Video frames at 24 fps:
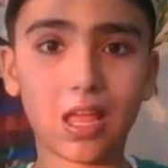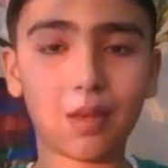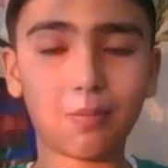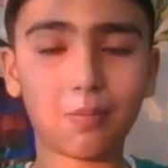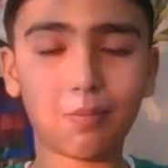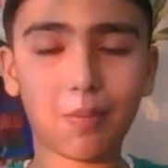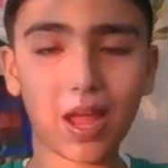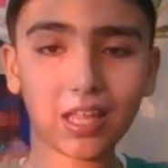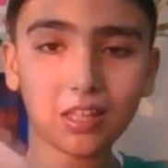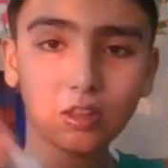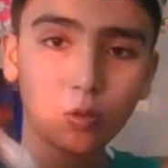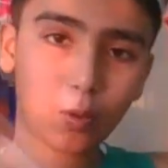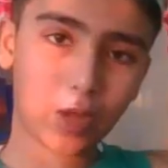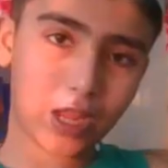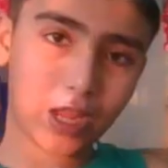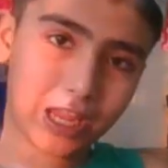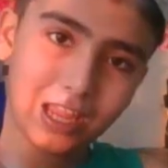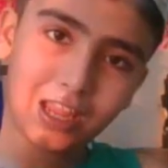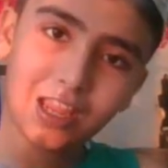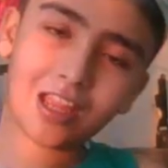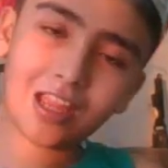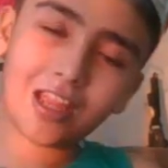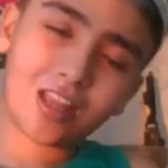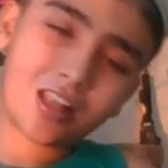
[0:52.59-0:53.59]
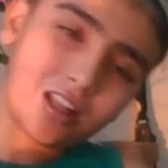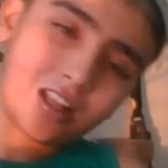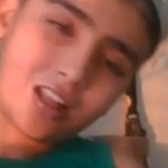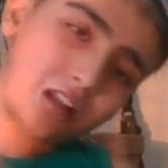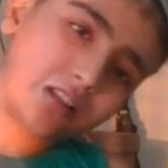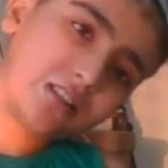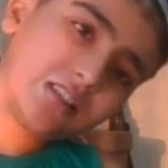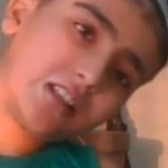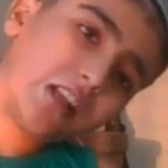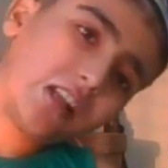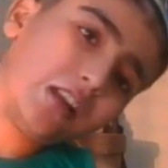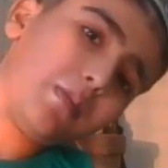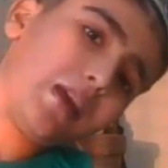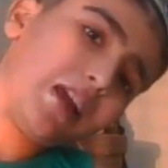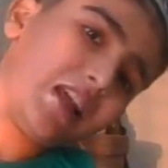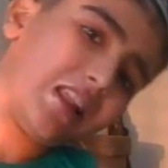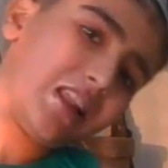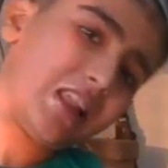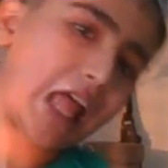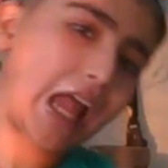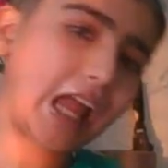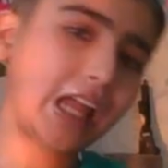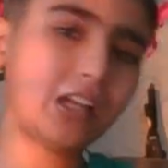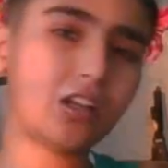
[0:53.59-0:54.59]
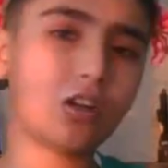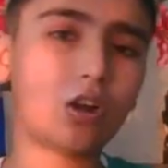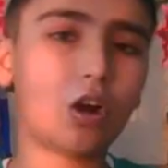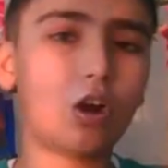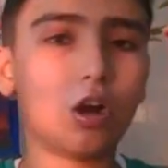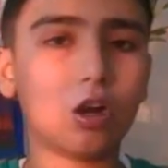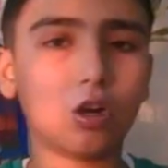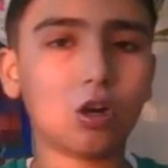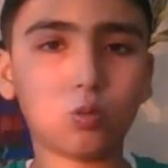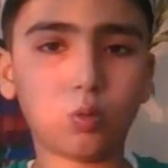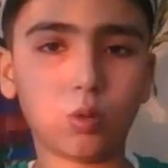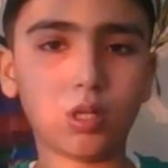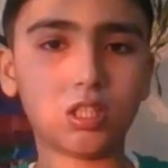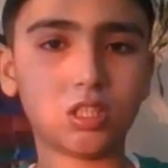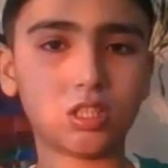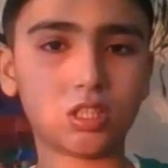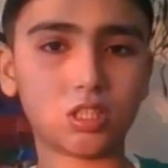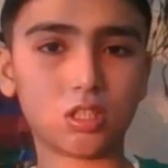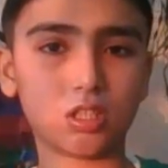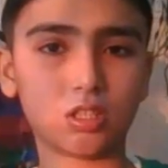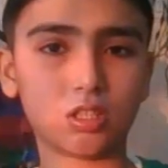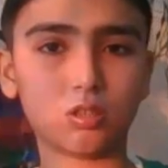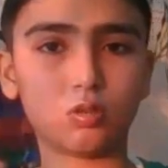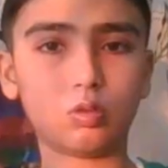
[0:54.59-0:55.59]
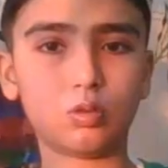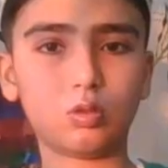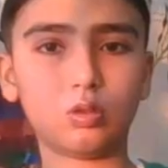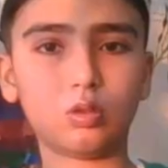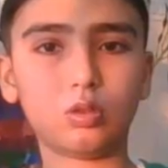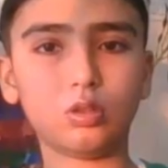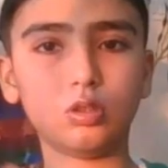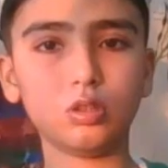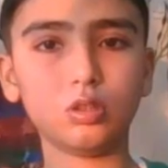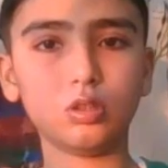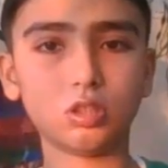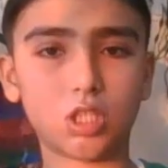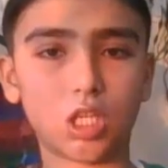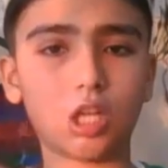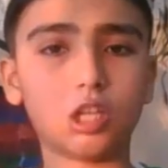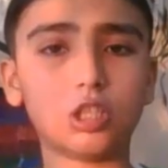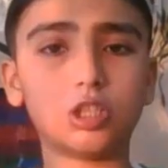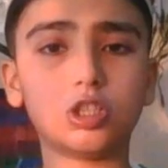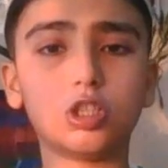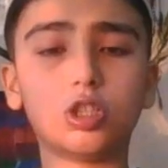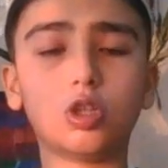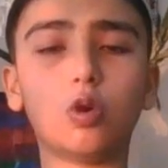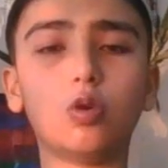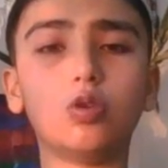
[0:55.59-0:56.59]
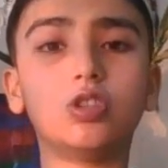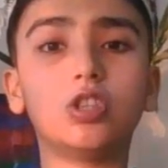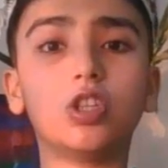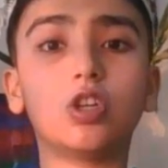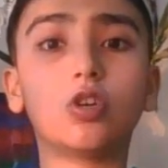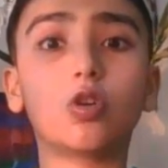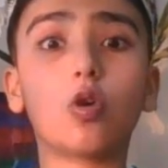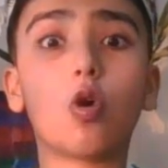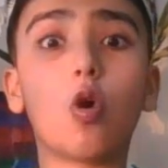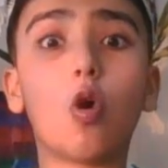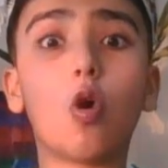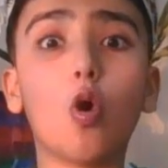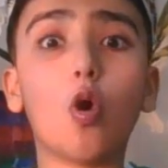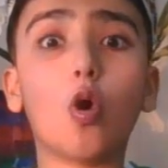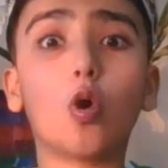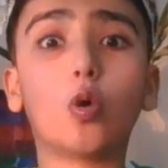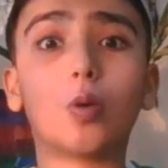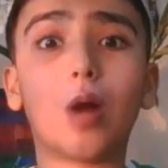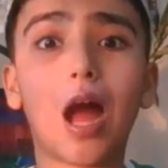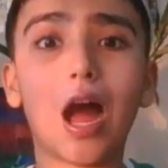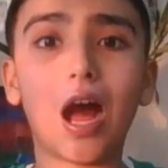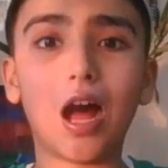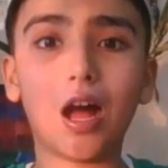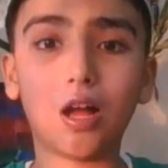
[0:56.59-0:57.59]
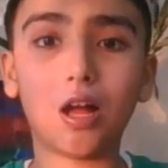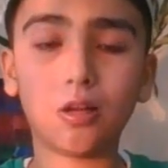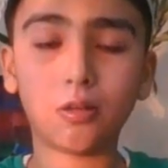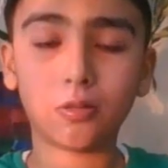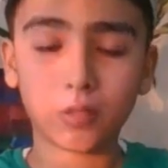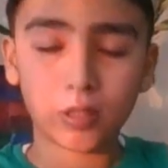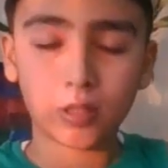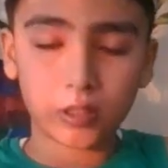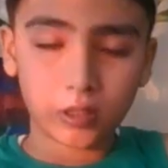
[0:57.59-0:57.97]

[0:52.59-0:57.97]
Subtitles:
And by the way, there's going to be a light card which just shows your aura.